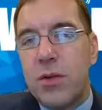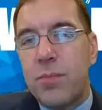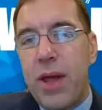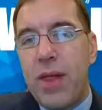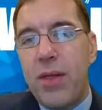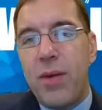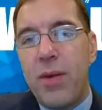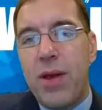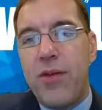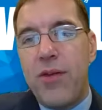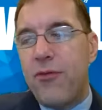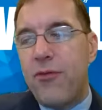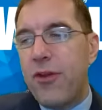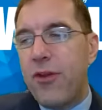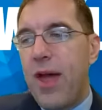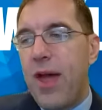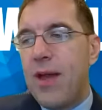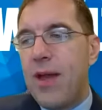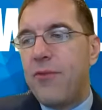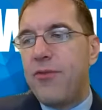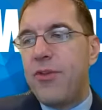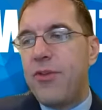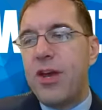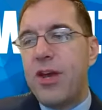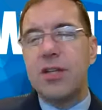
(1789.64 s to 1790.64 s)
by the way, for that,
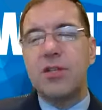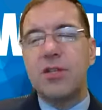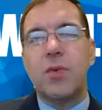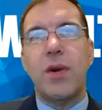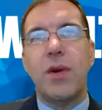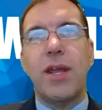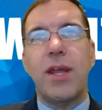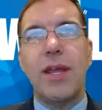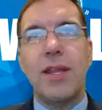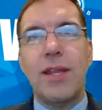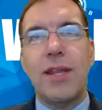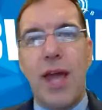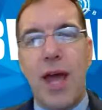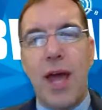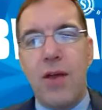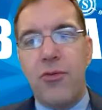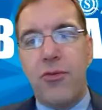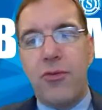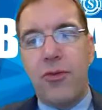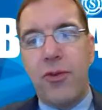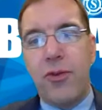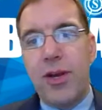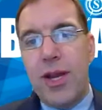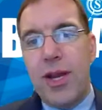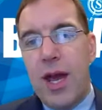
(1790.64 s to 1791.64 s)
if you guys want to get that
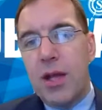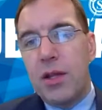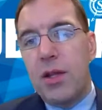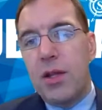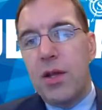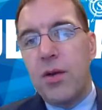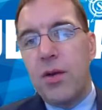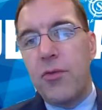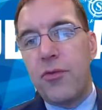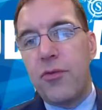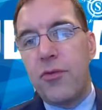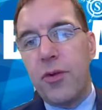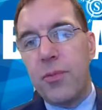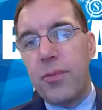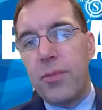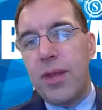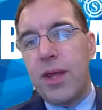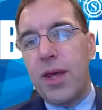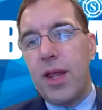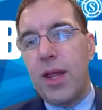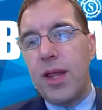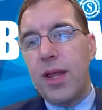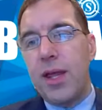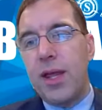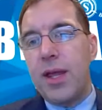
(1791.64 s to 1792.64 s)
free download from
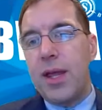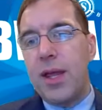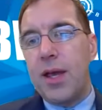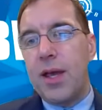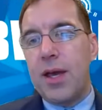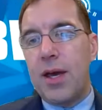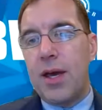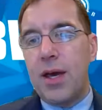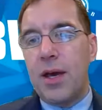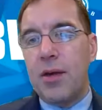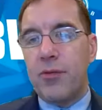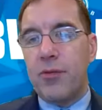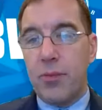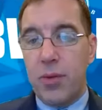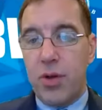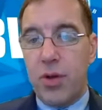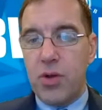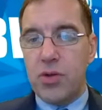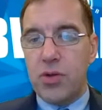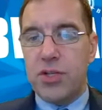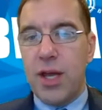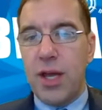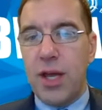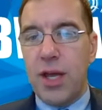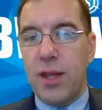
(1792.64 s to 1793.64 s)
Kellie, uh, from
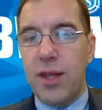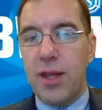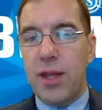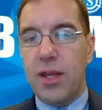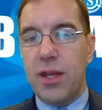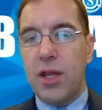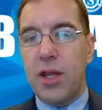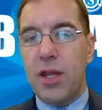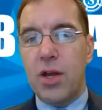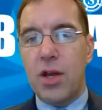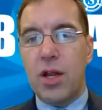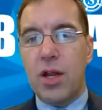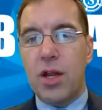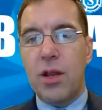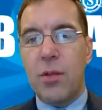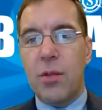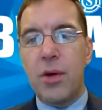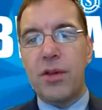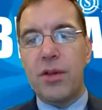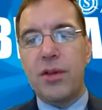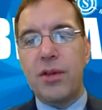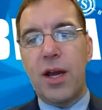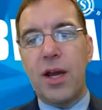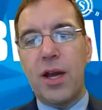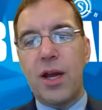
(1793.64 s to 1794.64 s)
Coach Kellie, you go to
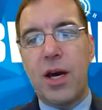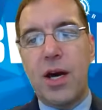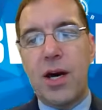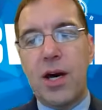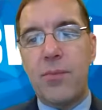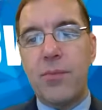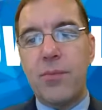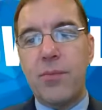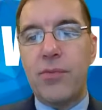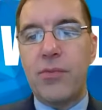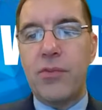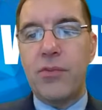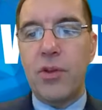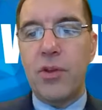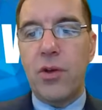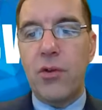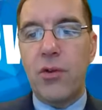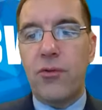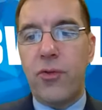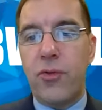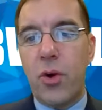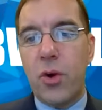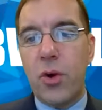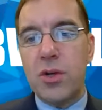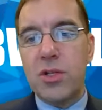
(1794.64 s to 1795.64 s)
clubwealth.com
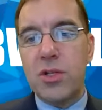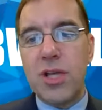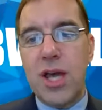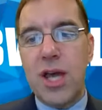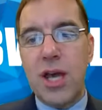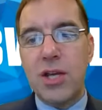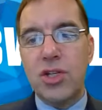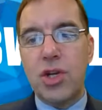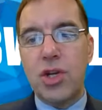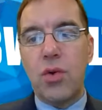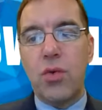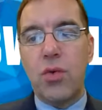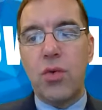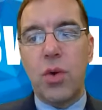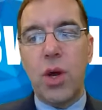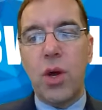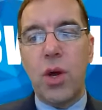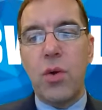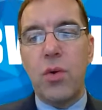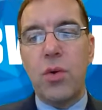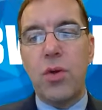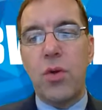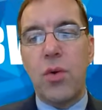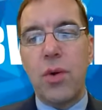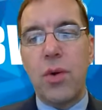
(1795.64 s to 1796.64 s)
forward slash
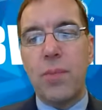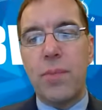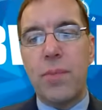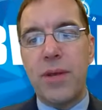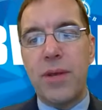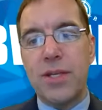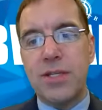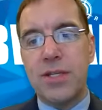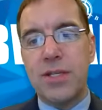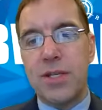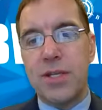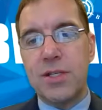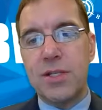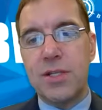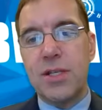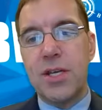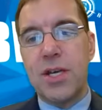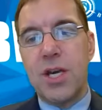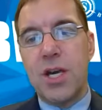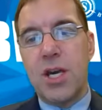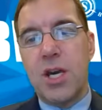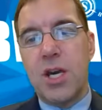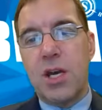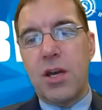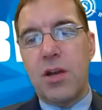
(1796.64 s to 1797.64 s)
grow your business,
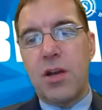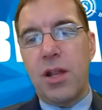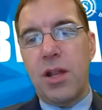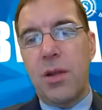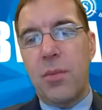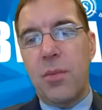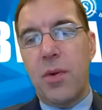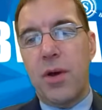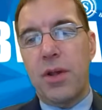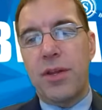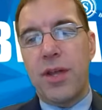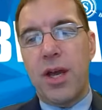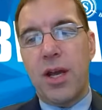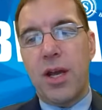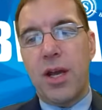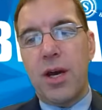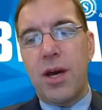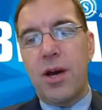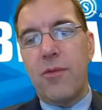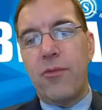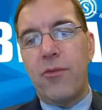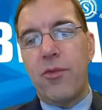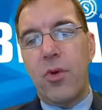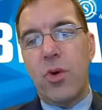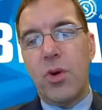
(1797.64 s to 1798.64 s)

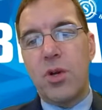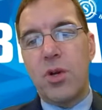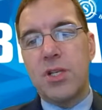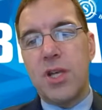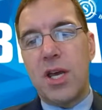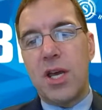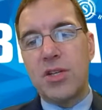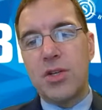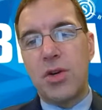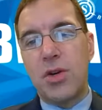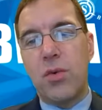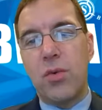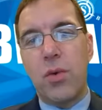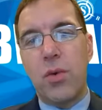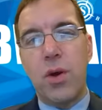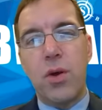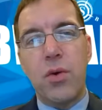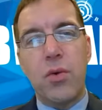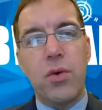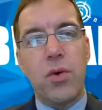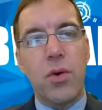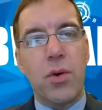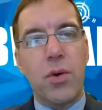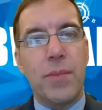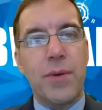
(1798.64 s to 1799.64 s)
clubwealth.com forward slash grow
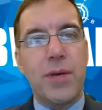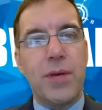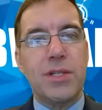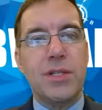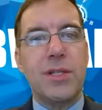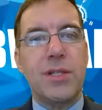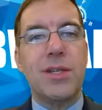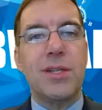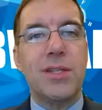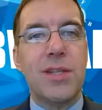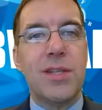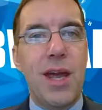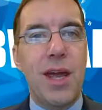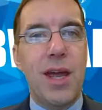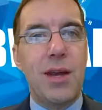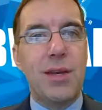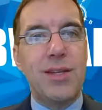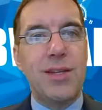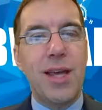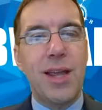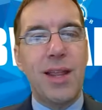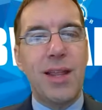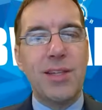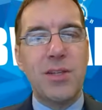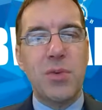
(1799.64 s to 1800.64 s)
your business. And
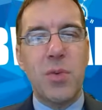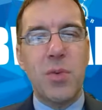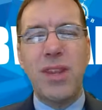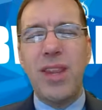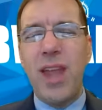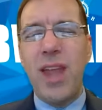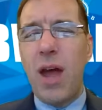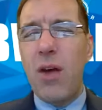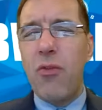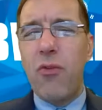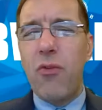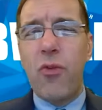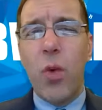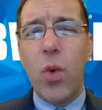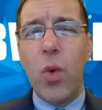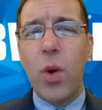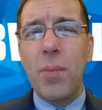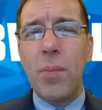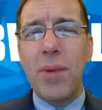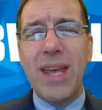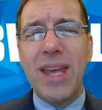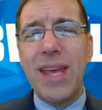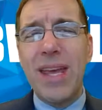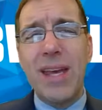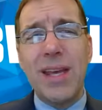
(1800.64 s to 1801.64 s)
tell us what that
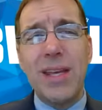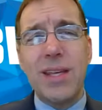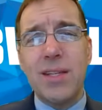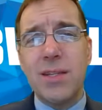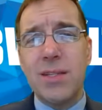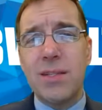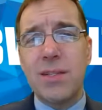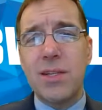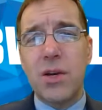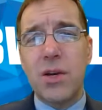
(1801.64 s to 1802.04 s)
form is,